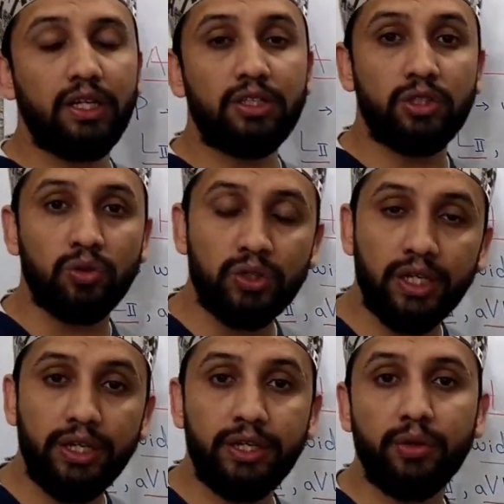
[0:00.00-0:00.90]
is
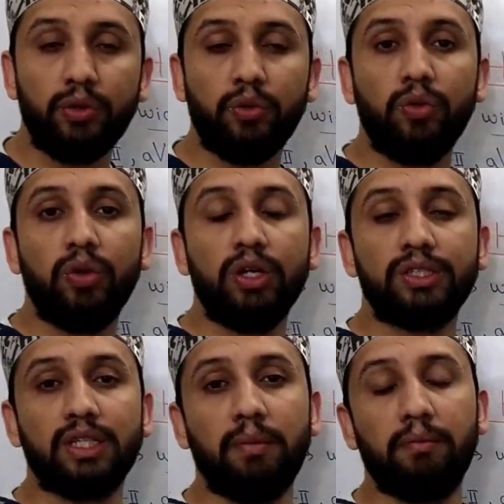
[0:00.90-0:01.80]
usually due to
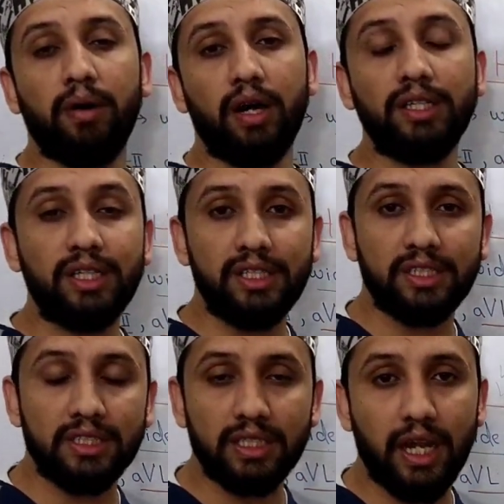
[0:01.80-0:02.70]
some other
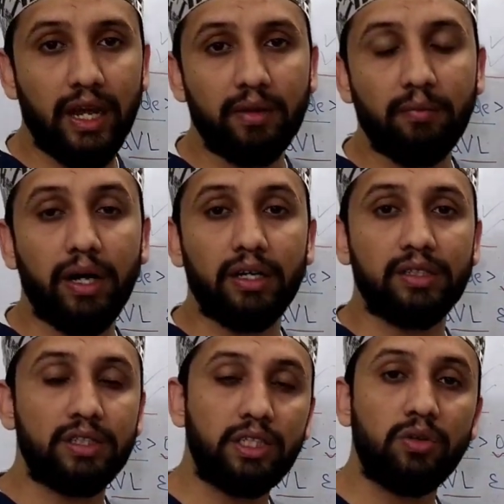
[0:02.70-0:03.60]
reasons like
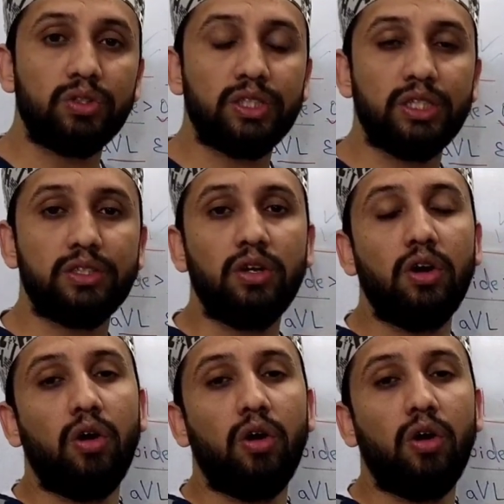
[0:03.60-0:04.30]
mitral stenosis,